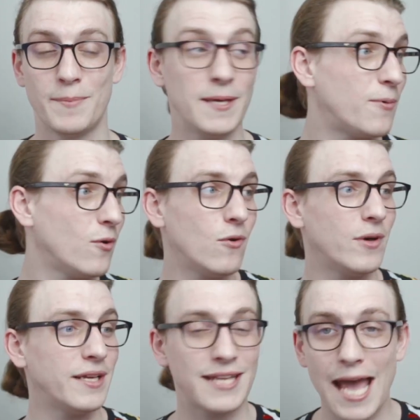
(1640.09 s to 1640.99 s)

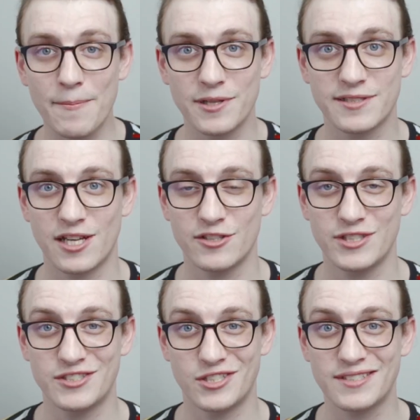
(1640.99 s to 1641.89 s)
People in capitalist
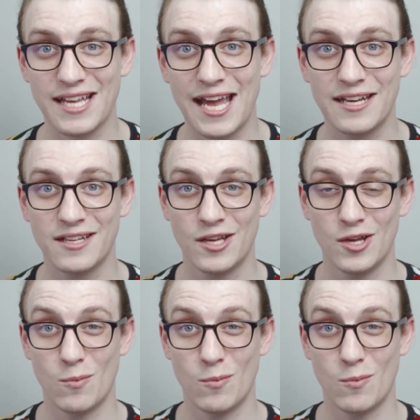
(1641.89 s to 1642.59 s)
countries just had